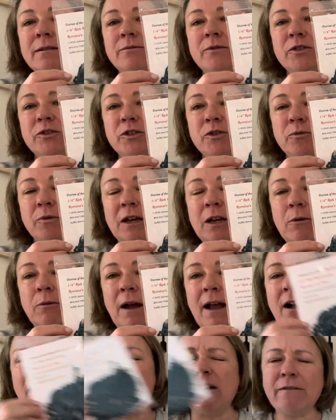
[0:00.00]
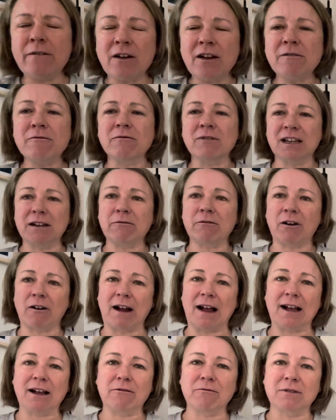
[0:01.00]
just rickrack. I find
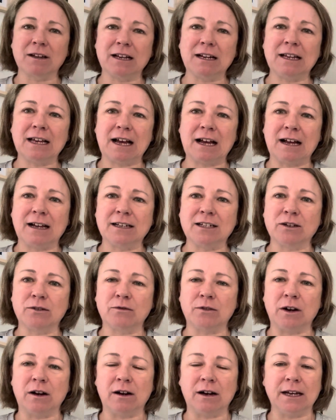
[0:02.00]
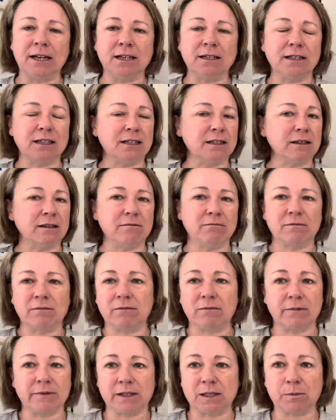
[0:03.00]
rickrack really hard to find in
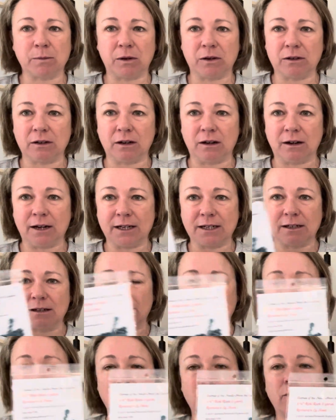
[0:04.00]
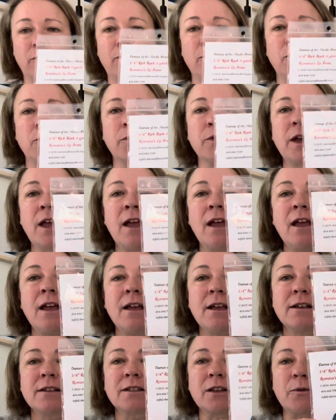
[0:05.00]
Spotlight and so forth.
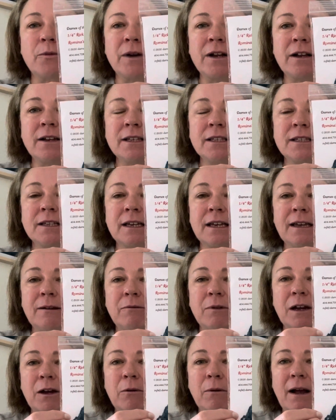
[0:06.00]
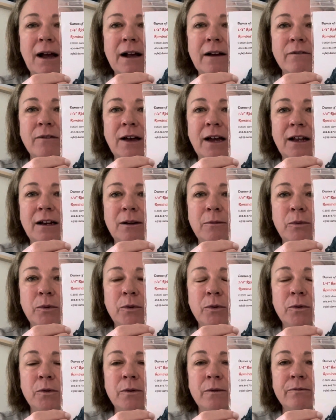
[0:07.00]
So when I see rickrack
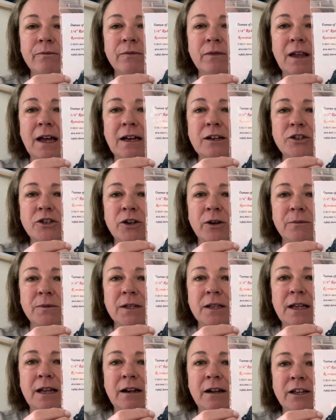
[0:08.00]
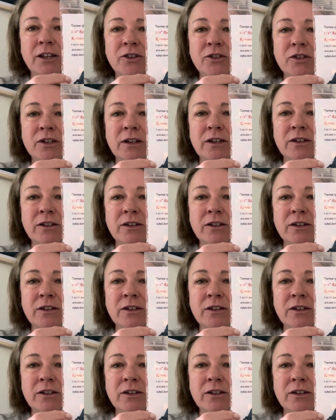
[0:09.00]
available at shops and that, I usually